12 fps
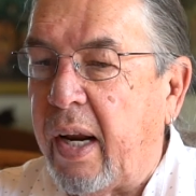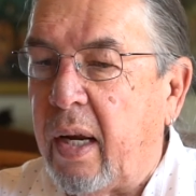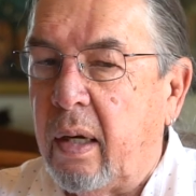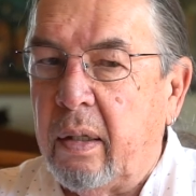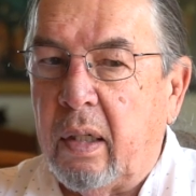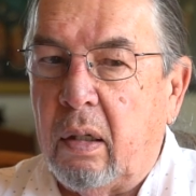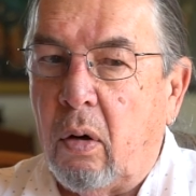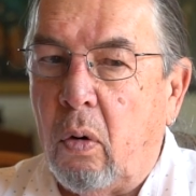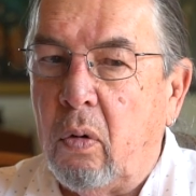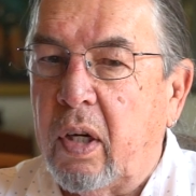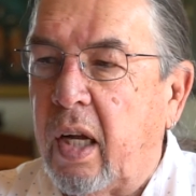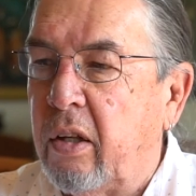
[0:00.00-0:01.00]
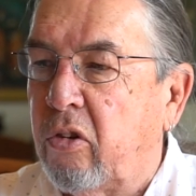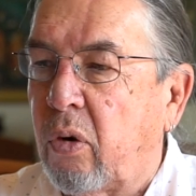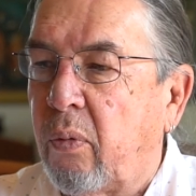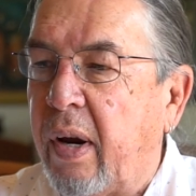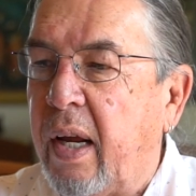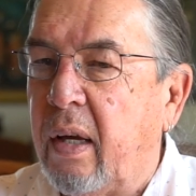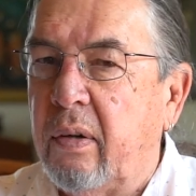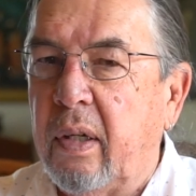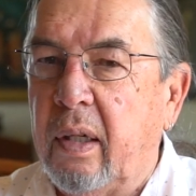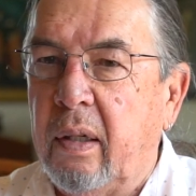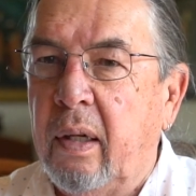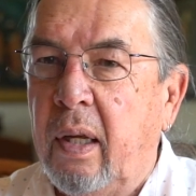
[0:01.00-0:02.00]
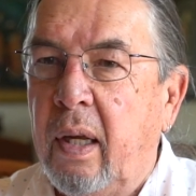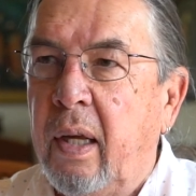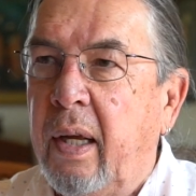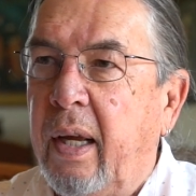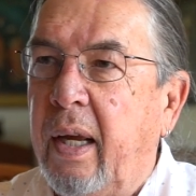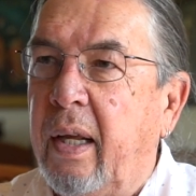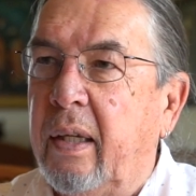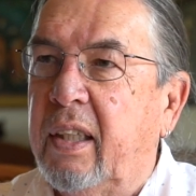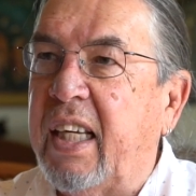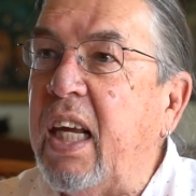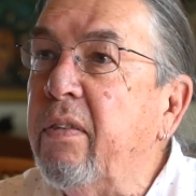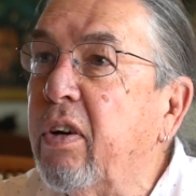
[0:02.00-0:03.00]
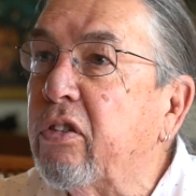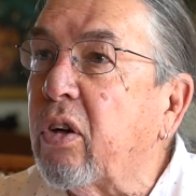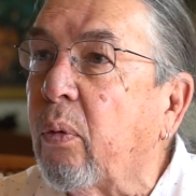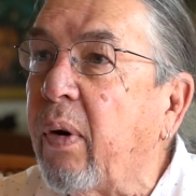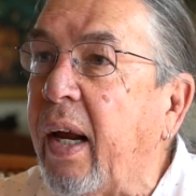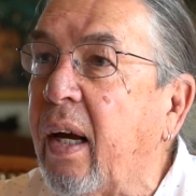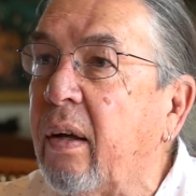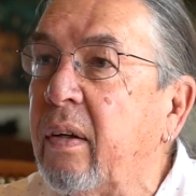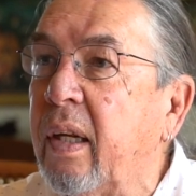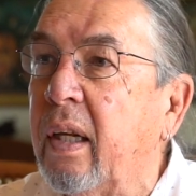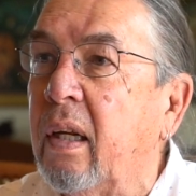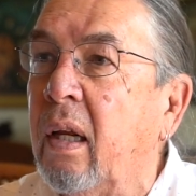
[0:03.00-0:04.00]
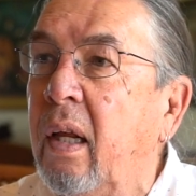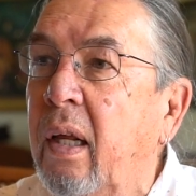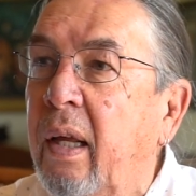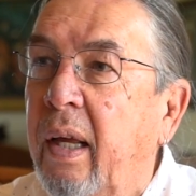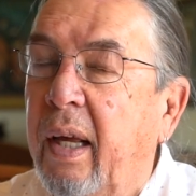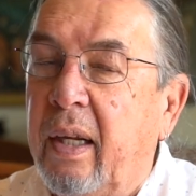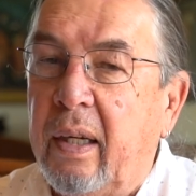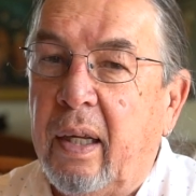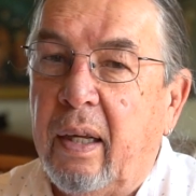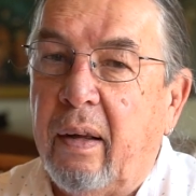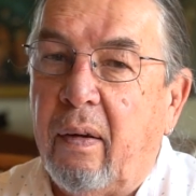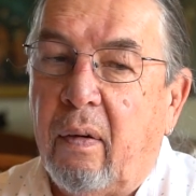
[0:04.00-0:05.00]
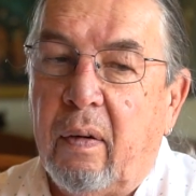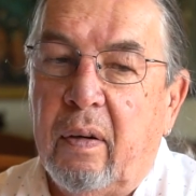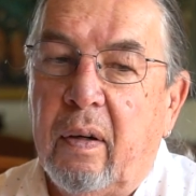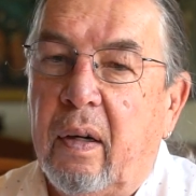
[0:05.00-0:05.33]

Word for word: around and hogans around and, and kivas around and, and uh,